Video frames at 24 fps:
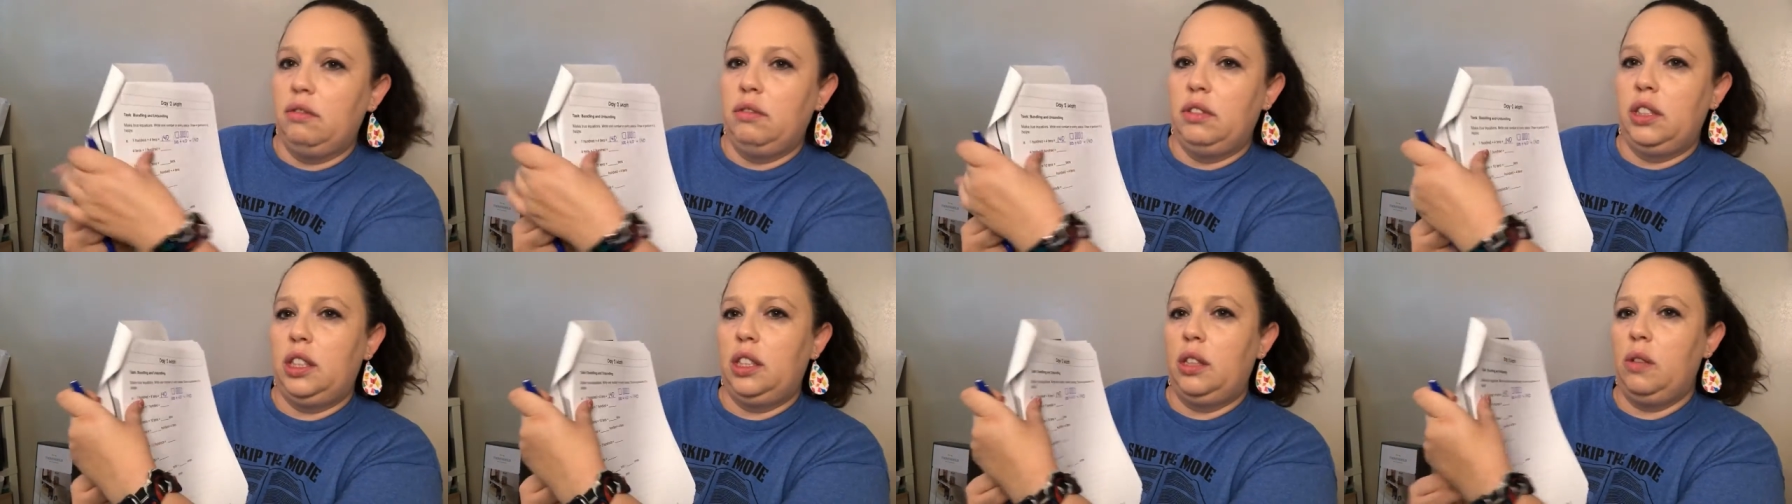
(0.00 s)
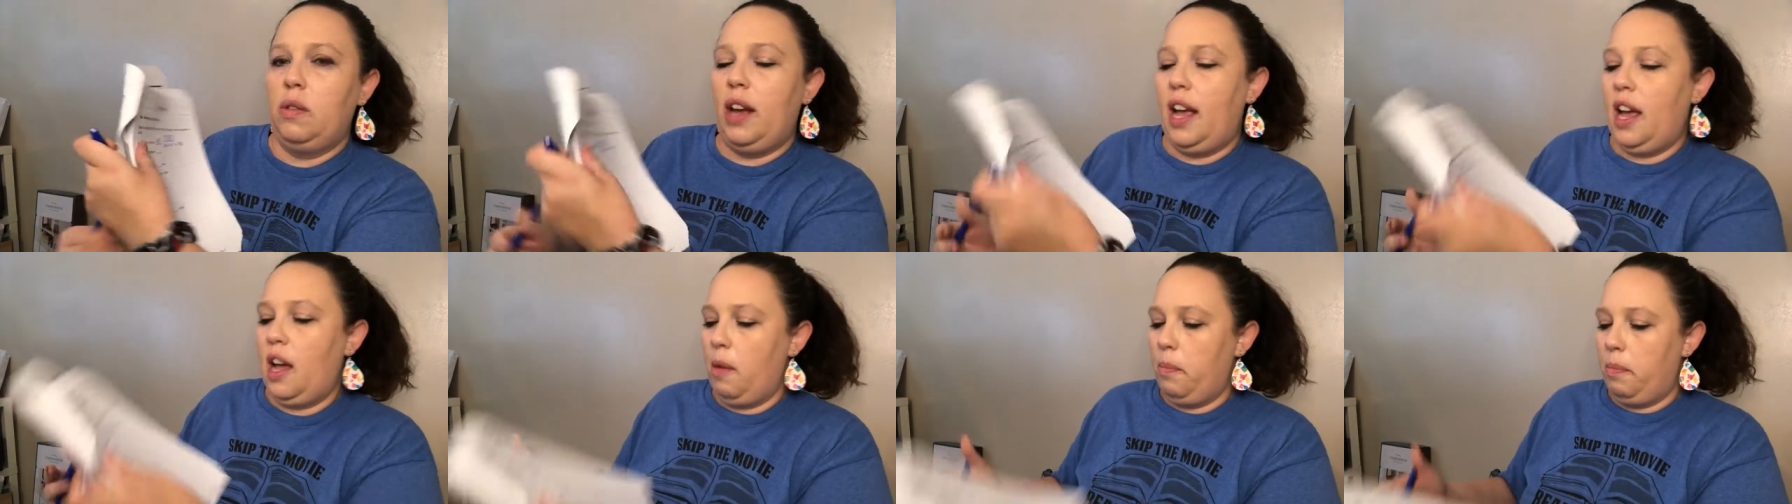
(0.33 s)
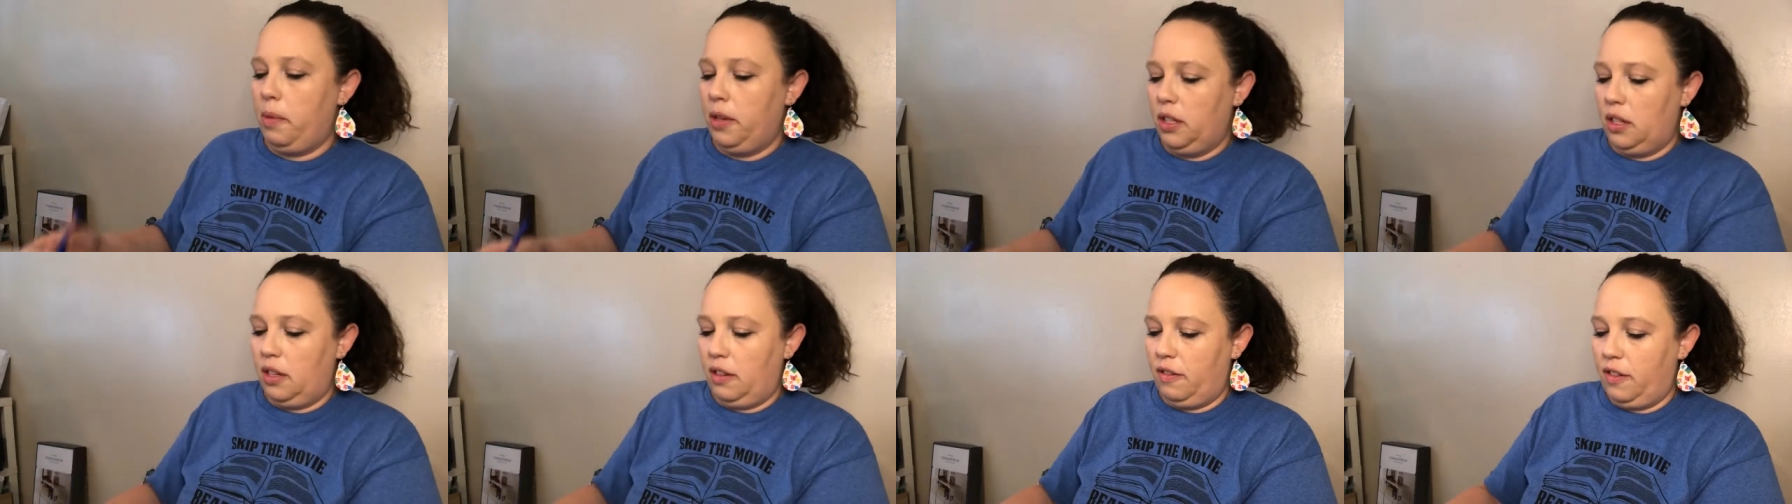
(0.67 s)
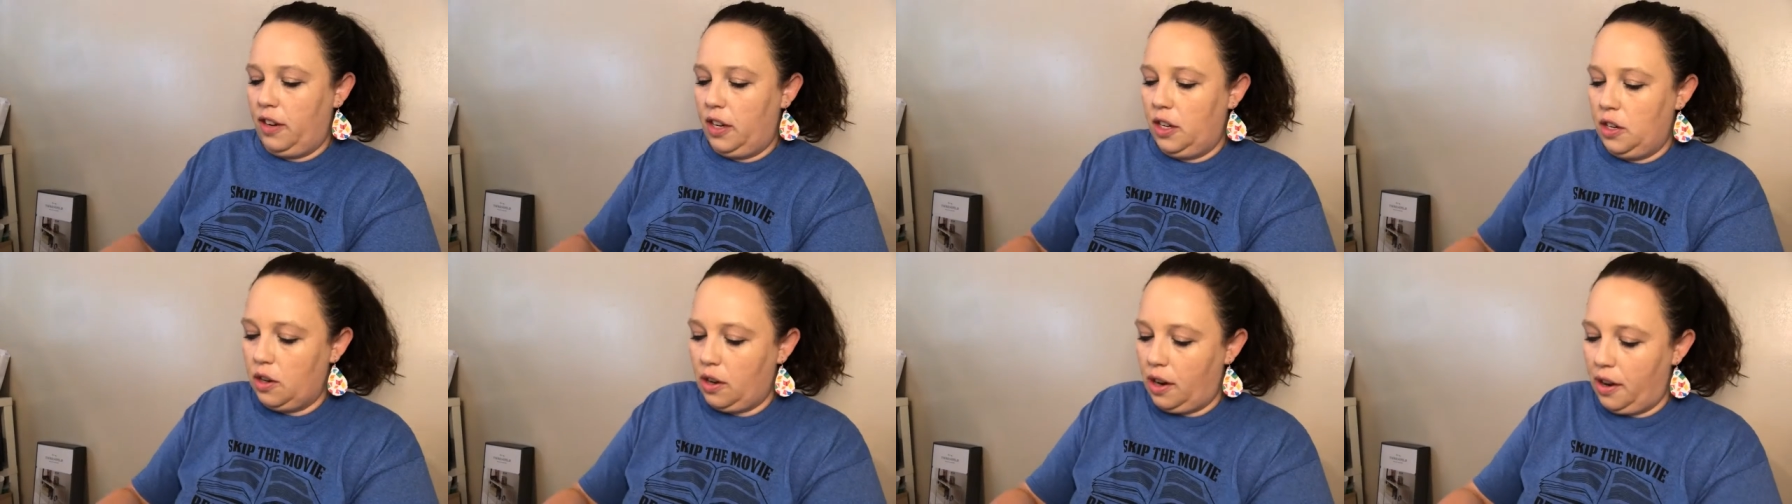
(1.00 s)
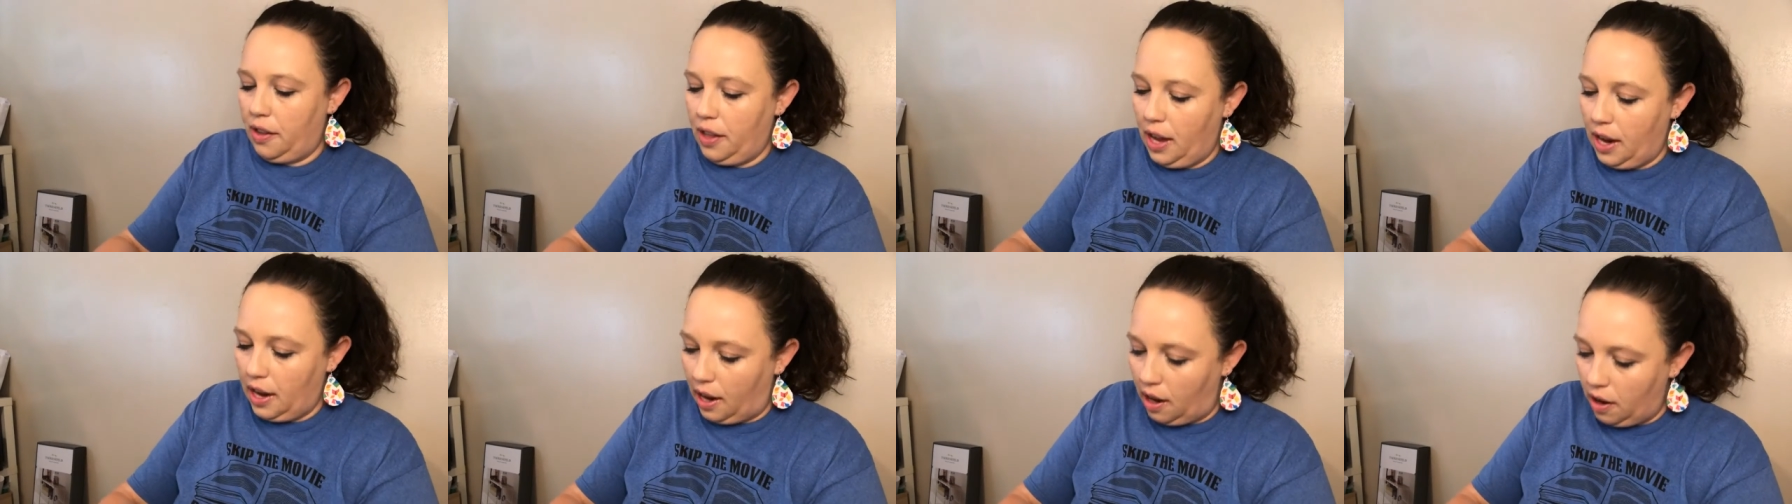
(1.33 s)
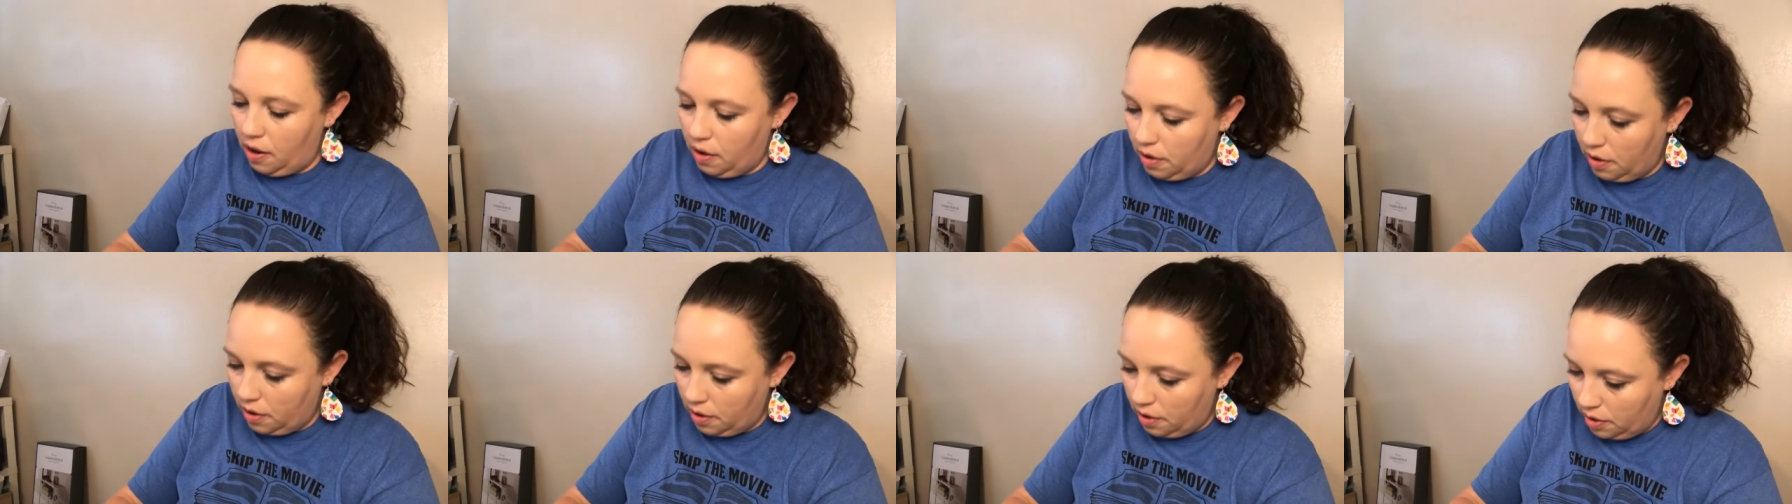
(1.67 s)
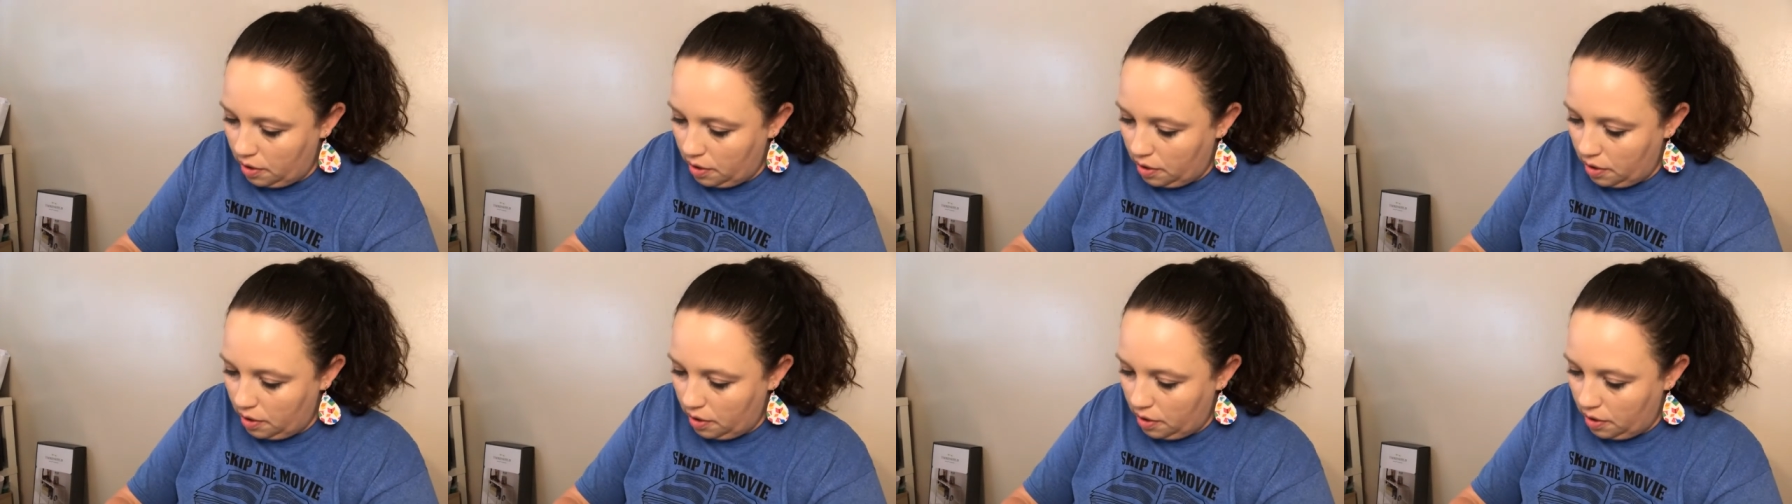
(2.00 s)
So what happens if I draw that out?